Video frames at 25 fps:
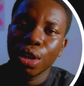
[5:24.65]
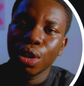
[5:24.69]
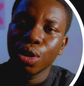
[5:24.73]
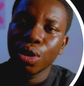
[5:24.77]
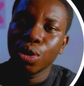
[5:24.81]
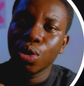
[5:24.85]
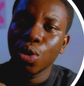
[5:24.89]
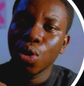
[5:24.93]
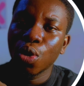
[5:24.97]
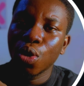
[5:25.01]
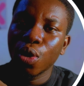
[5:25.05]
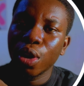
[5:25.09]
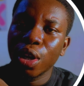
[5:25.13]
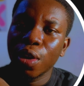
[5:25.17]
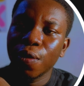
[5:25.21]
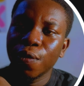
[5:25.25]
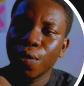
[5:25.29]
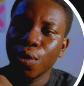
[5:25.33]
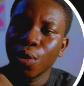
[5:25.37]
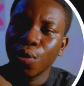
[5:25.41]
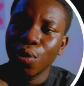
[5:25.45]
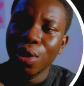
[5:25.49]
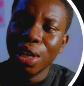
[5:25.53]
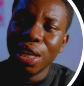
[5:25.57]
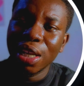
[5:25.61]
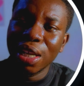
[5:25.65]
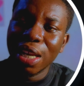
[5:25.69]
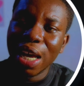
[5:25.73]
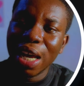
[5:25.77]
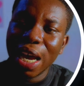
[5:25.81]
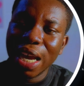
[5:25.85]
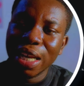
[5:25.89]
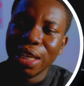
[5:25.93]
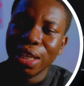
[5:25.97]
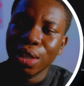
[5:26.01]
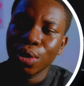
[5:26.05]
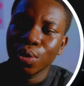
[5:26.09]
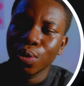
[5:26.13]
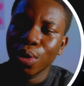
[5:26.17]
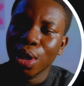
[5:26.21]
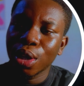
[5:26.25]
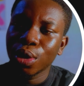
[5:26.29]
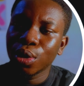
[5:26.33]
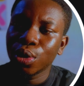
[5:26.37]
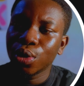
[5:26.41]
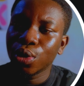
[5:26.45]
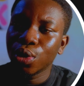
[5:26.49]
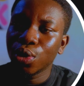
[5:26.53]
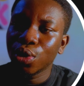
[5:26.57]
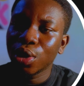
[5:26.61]
So if you really like this
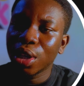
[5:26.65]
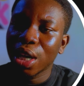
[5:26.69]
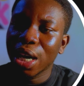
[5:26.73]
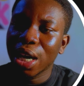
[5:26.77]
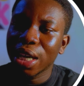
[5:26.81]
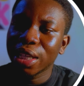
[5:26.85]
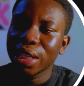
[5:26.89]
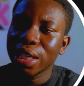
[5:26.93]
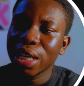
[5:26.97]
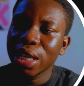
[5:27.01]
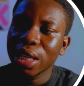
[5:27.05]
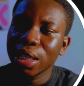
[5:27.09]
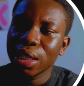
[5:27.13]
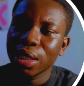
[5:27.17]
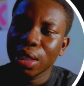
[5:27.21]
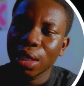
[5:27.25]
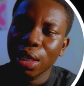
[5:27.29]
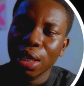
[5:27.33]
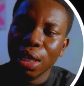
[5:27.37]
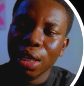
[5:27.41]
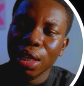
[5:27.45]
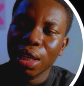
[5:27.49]
one too, you can just